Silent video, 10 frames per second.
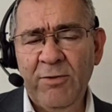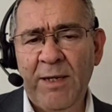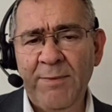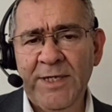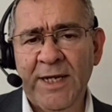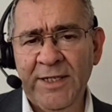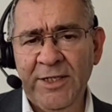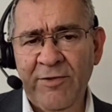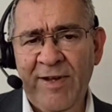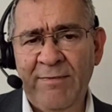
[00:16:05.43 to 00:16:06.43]
Sorry, my mistake, I
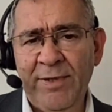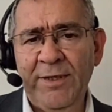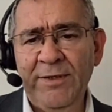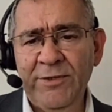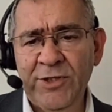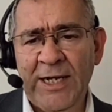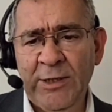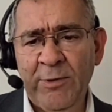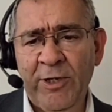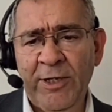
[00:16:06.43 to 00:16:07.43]
think November,
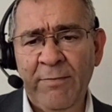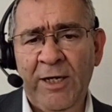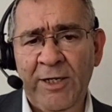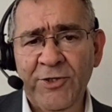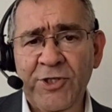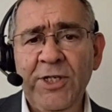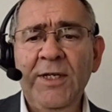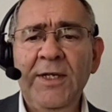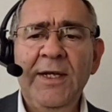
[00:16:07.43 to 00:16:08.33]
January, March.